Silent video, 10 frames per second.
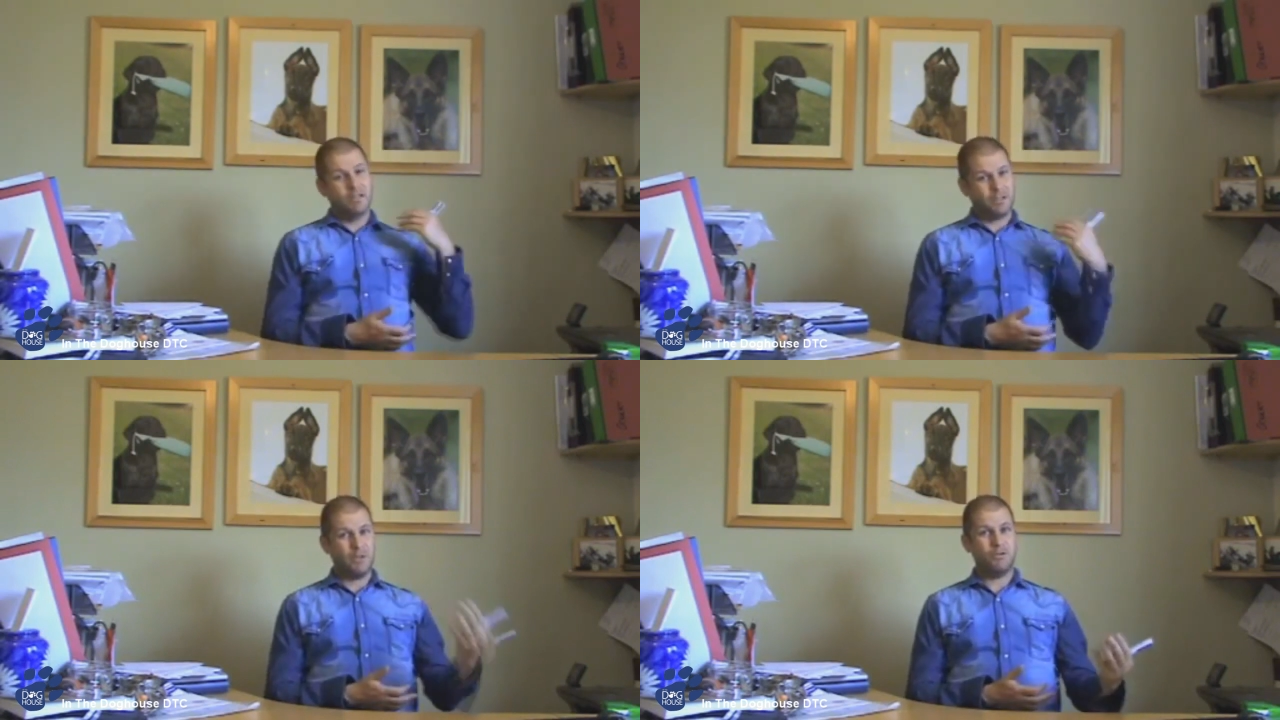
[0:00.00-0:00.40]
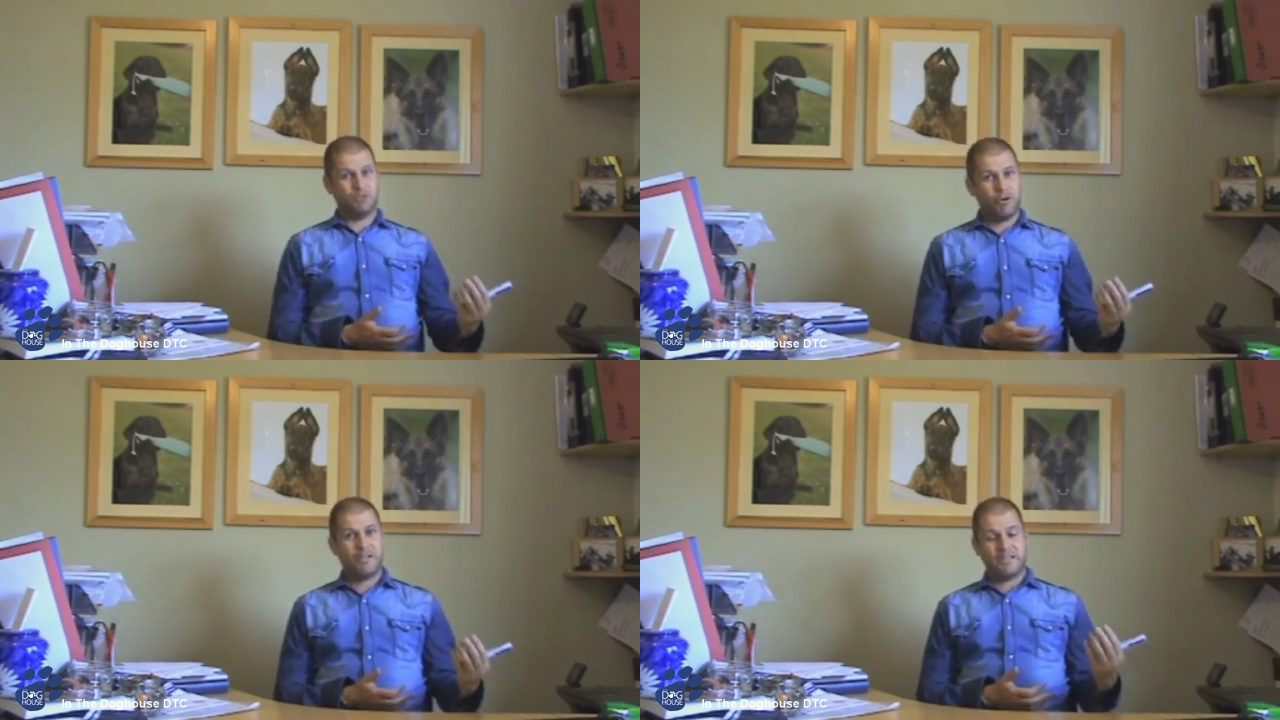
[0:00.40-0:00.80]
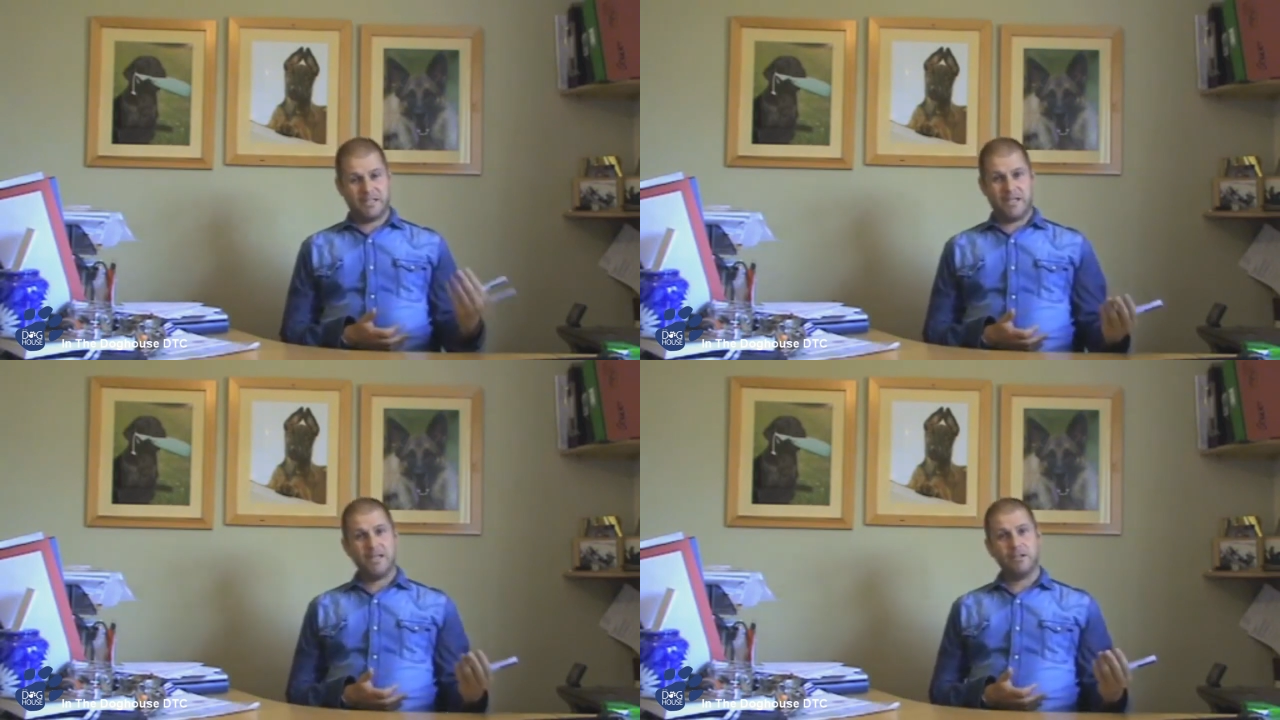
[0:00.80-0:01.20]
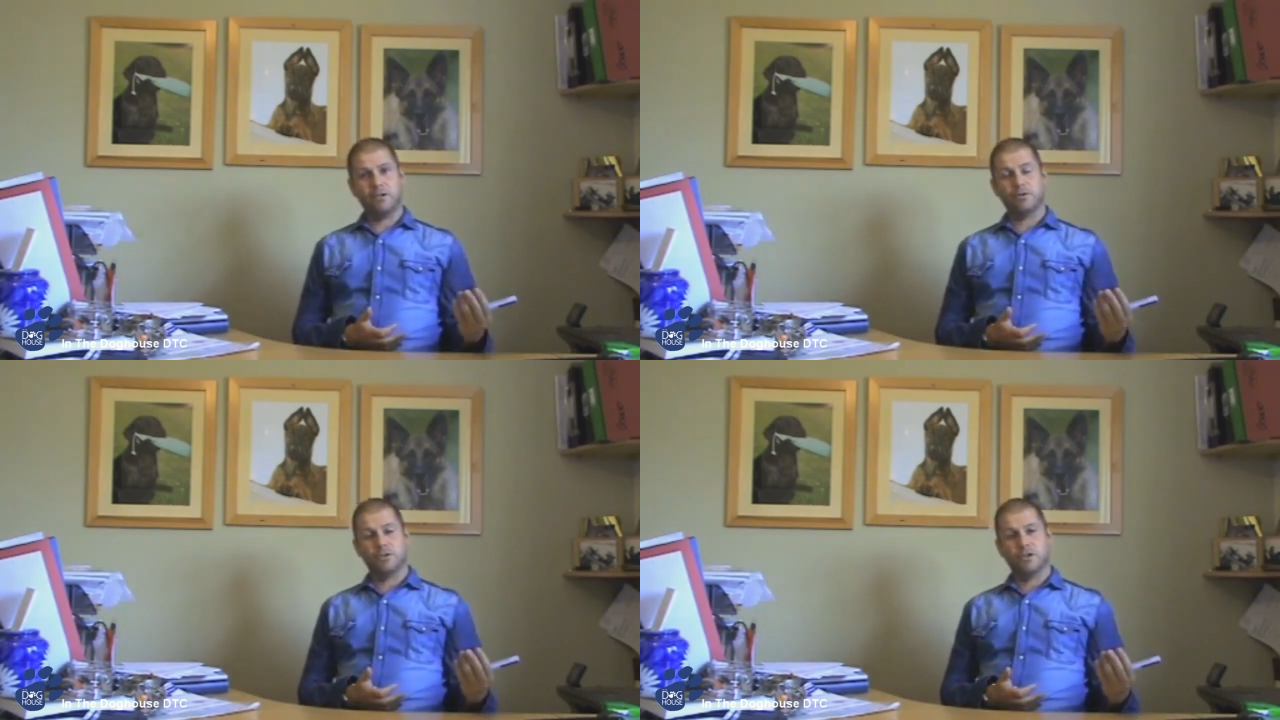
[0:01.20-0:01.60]
Don't try and scare the
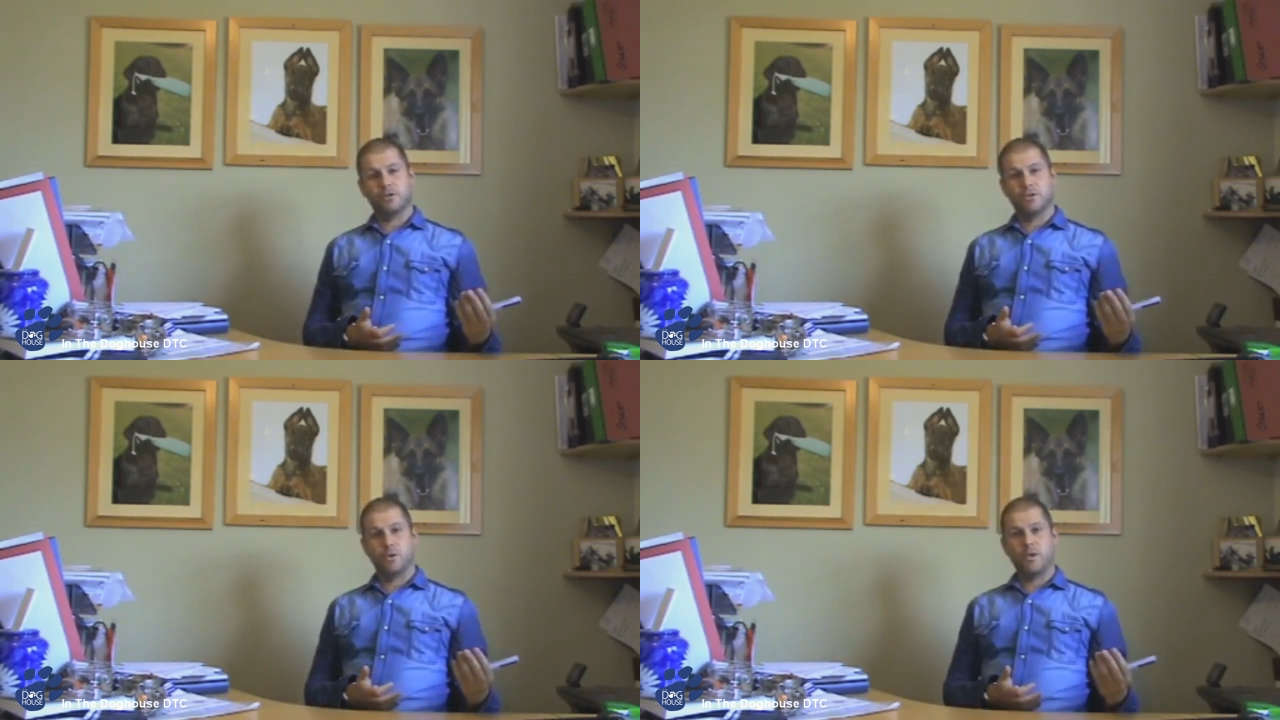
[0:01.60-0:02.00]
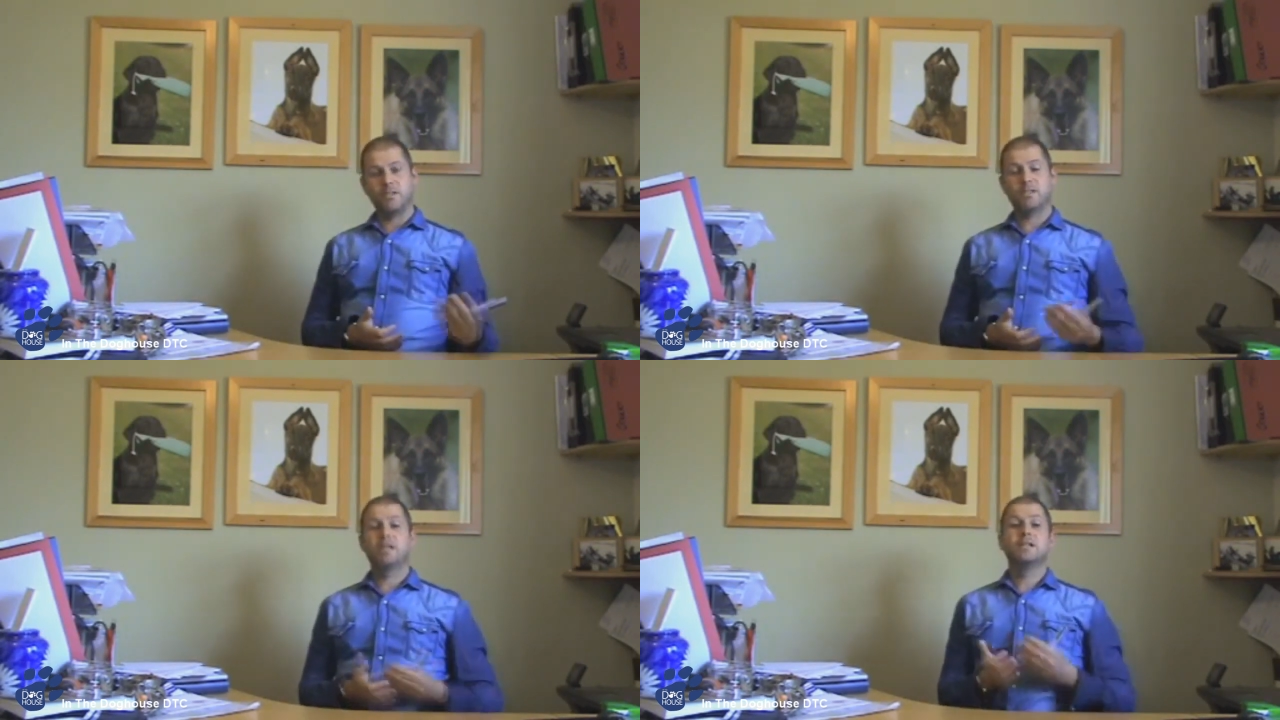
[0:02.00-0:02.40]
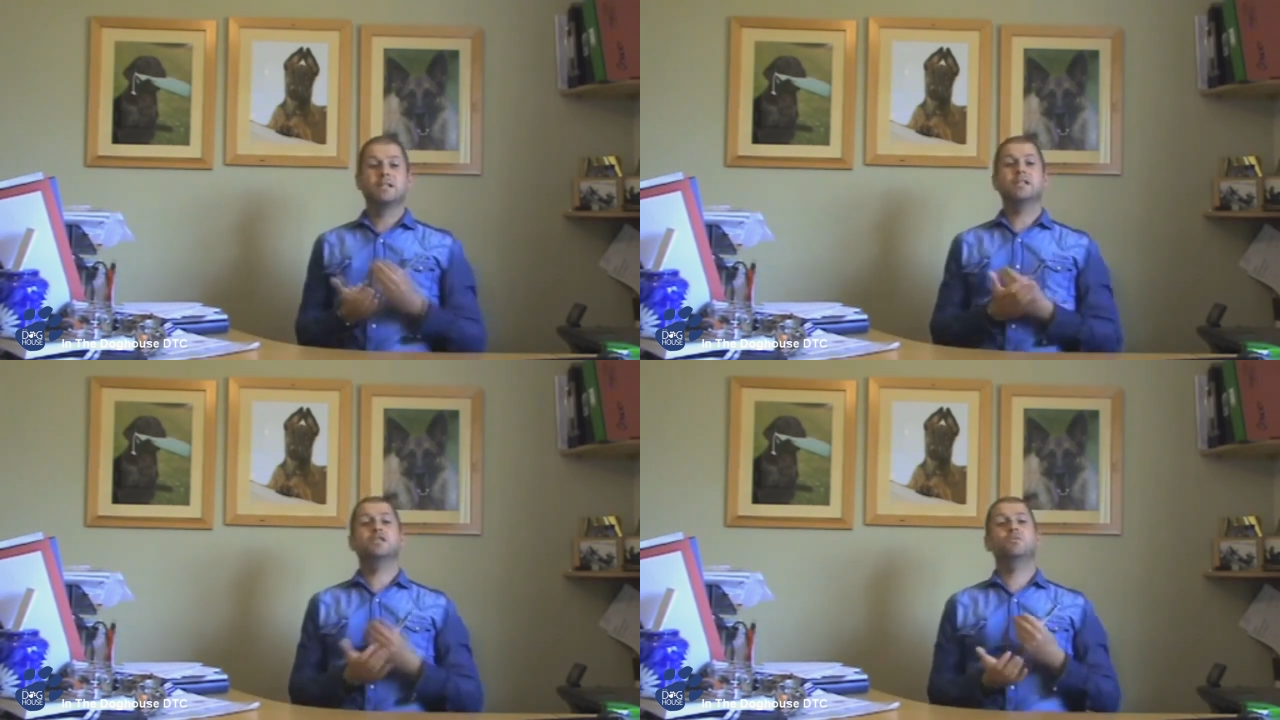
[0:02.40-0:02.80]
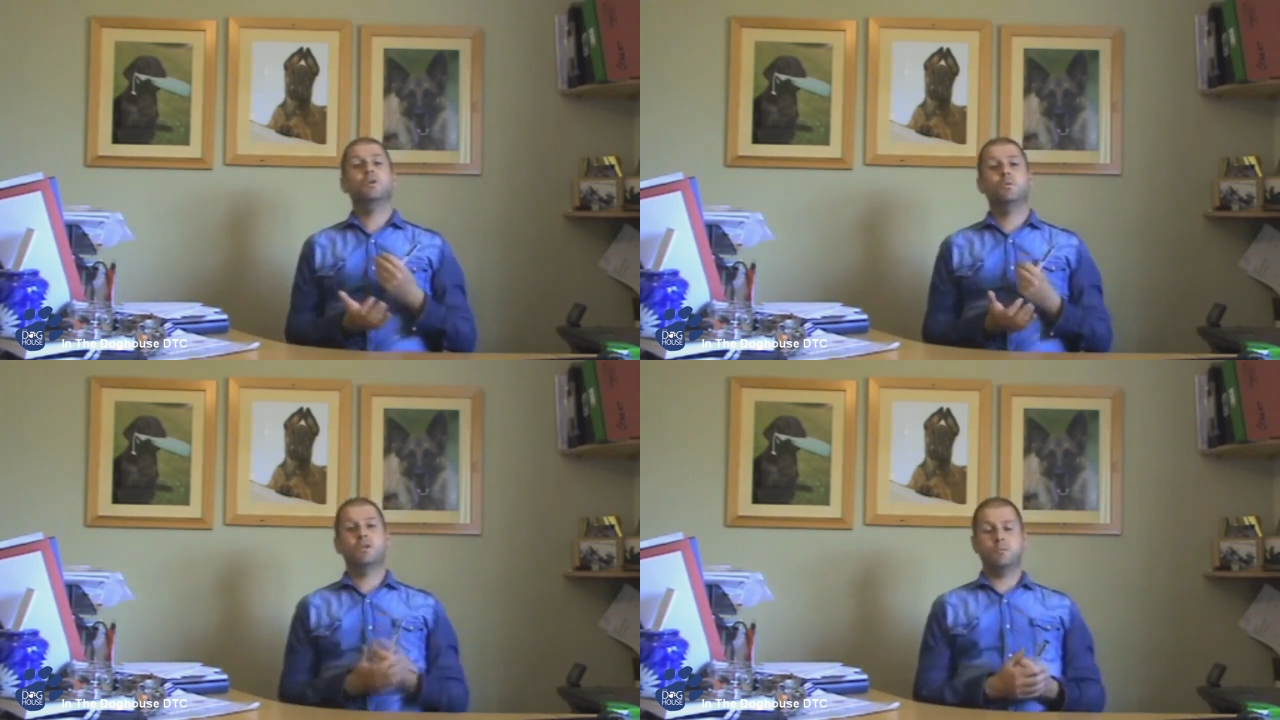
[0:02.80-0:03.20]
dog as a consequence. Teach him what
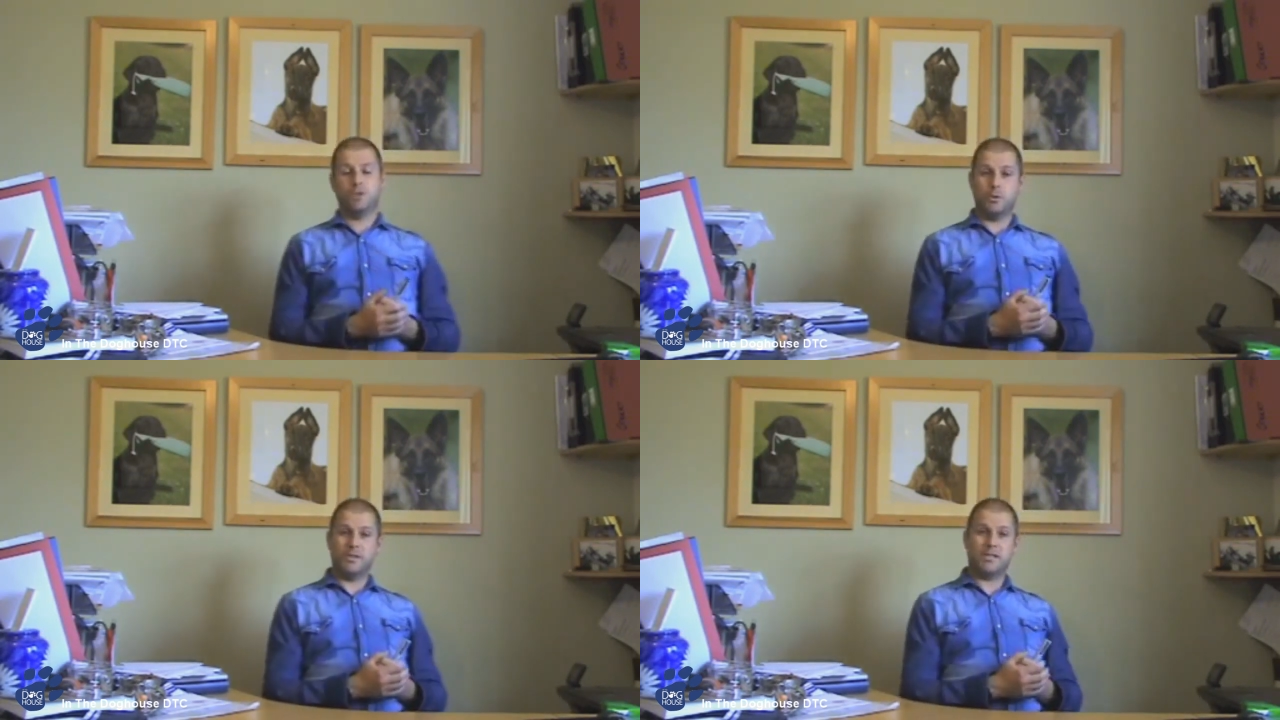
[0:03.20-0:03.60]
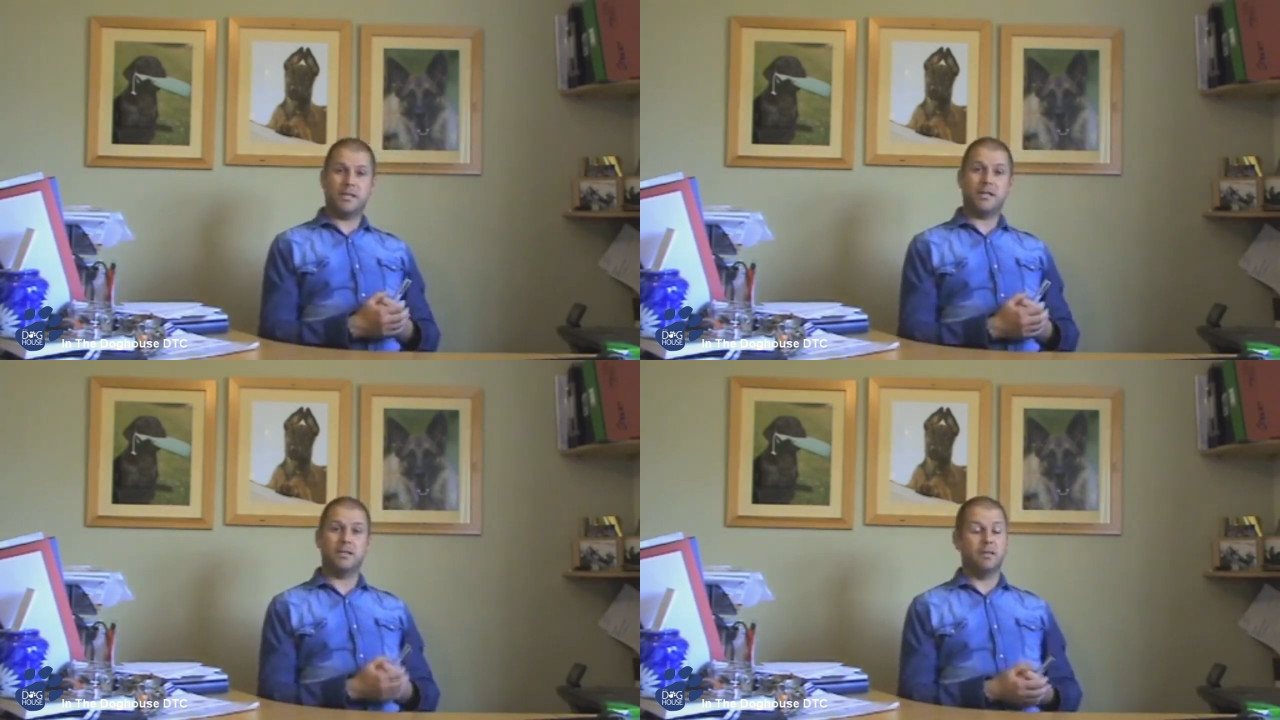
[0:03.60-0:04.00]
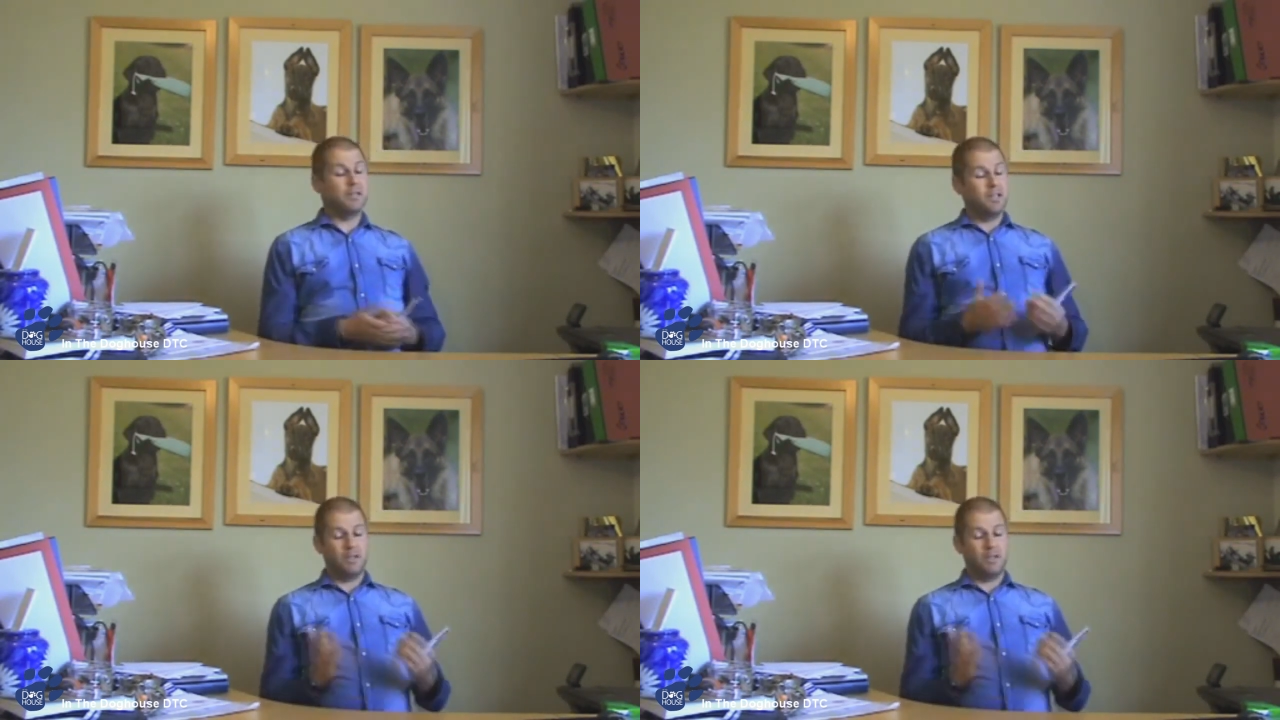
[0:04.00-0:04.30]
you want him to do instead.